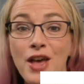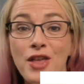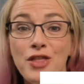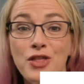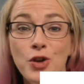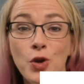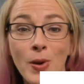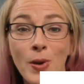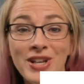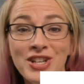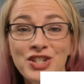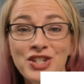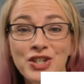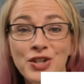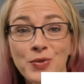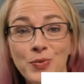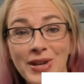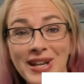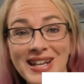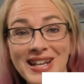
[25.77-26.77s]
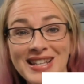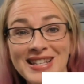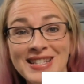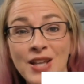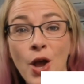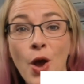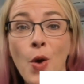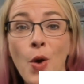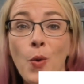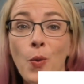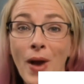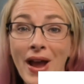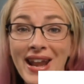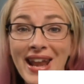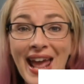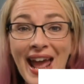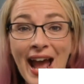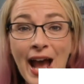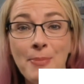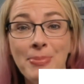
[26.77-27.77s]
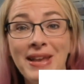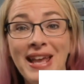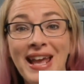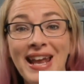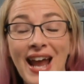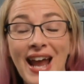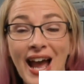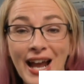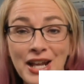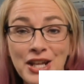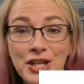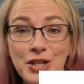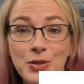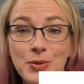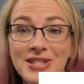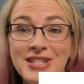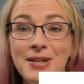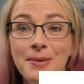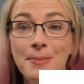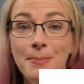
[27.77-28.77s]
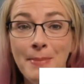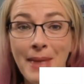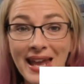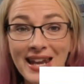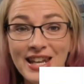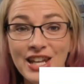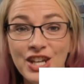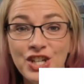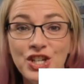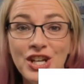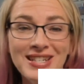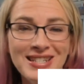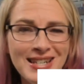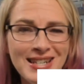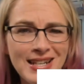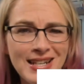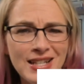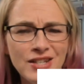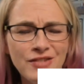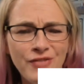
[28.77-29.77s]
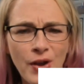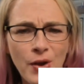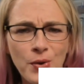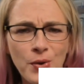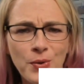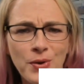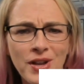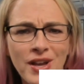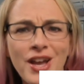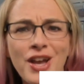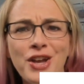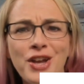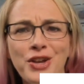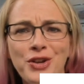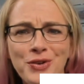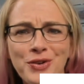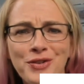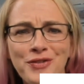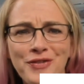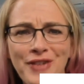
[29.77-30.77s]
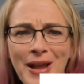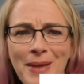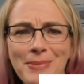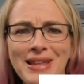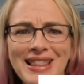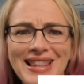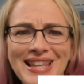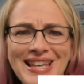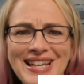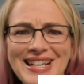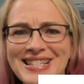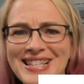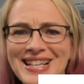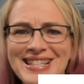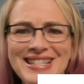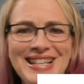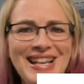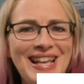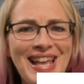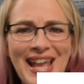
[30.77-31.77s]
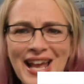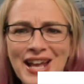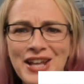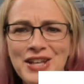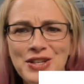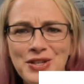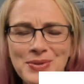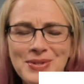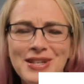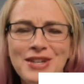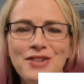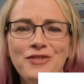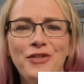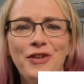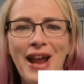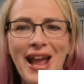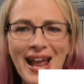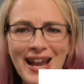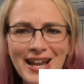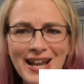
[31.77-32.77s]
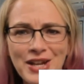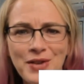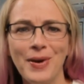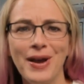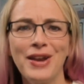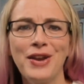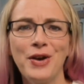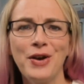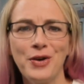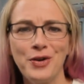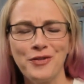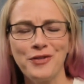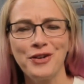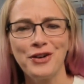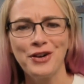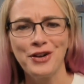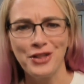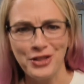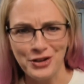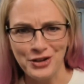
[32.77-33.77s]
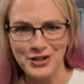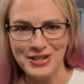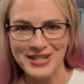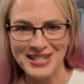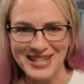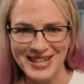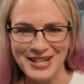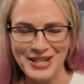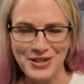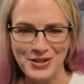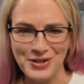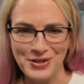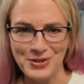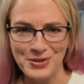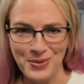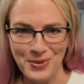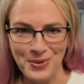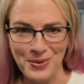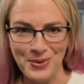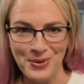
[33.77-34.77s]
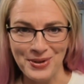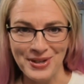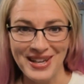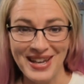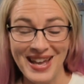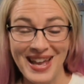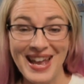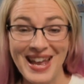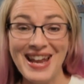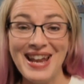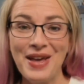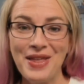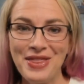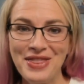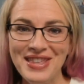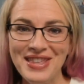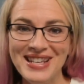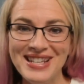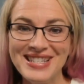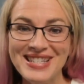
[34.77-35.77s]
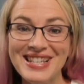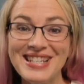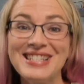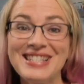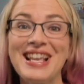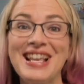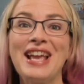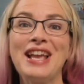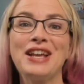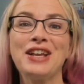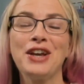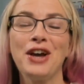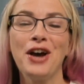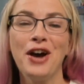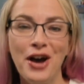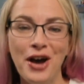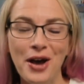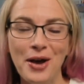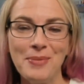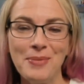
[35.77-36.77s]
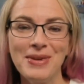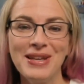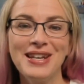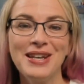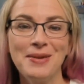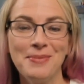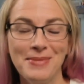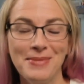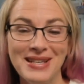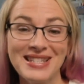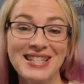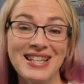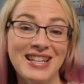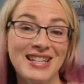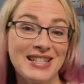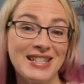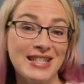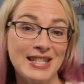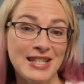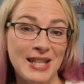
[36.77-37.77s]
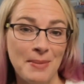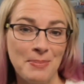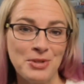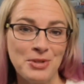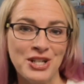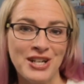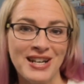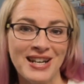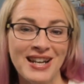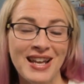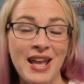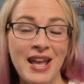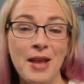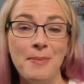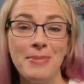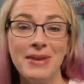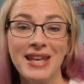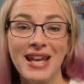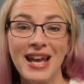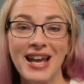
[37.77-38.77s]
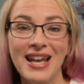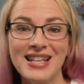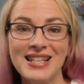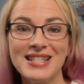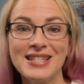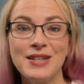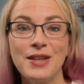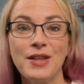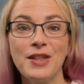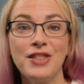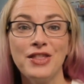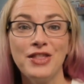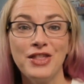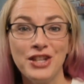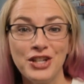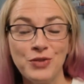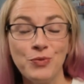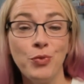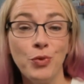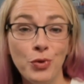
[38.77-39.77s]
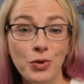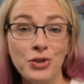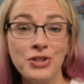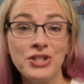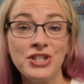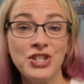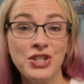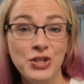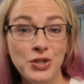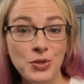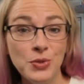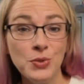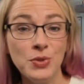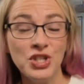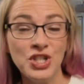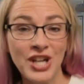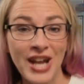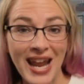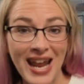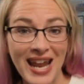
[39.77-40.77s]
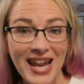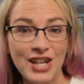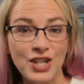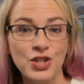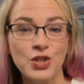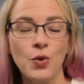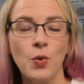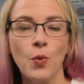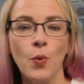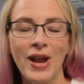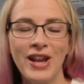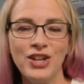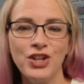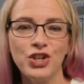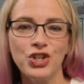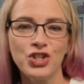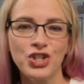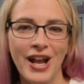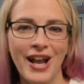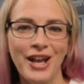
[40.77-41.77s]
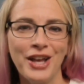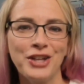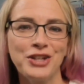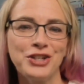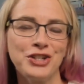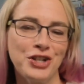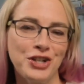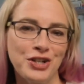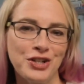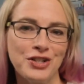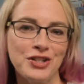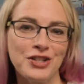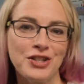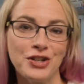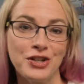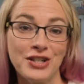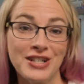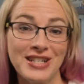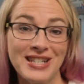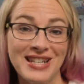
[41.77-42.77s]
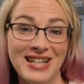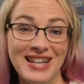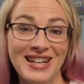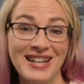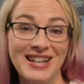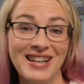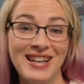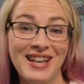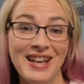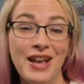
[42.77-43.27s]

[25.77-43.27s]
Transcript: The question reads, what app can I use to manage a teen's phone? Google Family Link says I can't use it for anyone over 13 years old. Now, this is a common misconception because the rules do change when your child turns 13.